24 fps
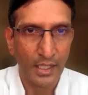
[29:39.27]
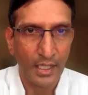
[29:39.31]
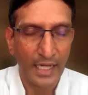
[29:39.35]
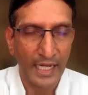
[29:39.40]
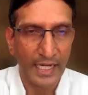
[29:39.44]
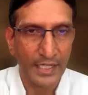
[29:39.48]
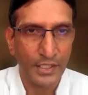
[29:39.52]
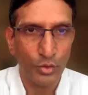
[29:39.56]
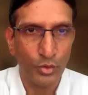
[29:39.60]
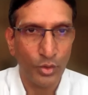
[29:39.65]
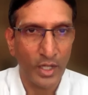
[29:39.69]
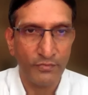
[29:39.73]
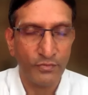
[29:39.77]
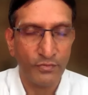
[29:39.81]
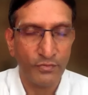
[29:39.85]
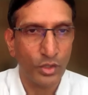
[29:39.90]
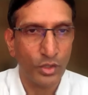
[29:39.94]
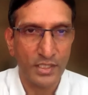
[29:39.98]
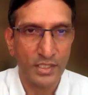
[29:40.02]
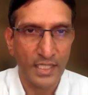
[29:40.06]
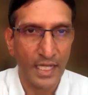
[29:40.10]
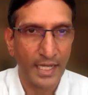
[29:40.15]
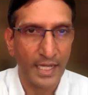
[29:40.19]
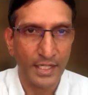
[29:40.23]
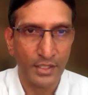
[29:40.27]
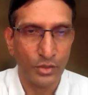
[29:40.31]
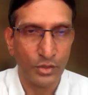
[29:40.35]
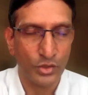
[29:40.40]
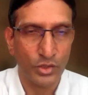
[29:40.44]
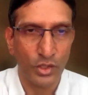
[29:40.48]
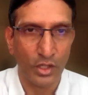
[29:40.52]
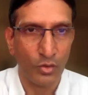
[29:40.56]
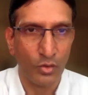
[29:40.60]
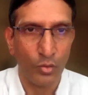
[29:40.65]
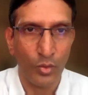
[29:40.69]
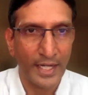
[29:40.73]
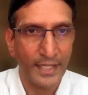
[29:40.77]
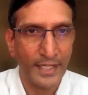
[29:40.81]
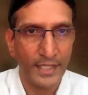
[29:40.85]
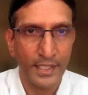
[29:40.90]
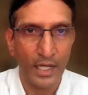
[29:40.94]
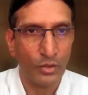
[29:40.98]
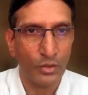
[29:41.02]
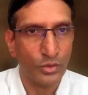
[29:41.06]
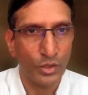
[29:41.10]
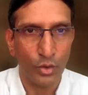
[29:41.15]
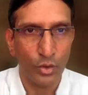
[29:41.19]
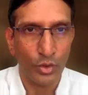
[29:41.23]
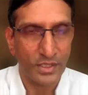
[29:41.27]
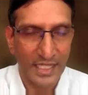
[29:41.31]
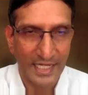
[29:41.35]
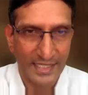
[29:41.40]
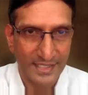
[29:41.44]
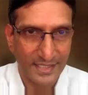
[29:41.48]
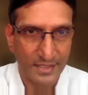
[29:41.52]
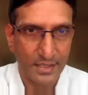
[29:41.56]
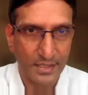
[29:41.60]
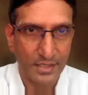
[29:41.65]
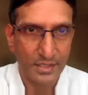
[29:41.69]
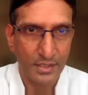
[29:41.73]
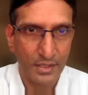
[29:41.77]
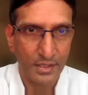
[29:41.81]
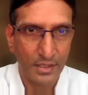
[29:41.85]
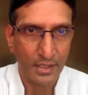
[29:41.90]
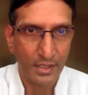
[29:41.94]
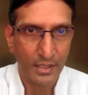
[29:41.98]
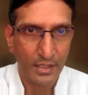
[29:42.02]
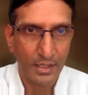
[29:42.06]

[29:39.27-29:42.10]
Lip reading: and you have no desire to sort of wind down those assets,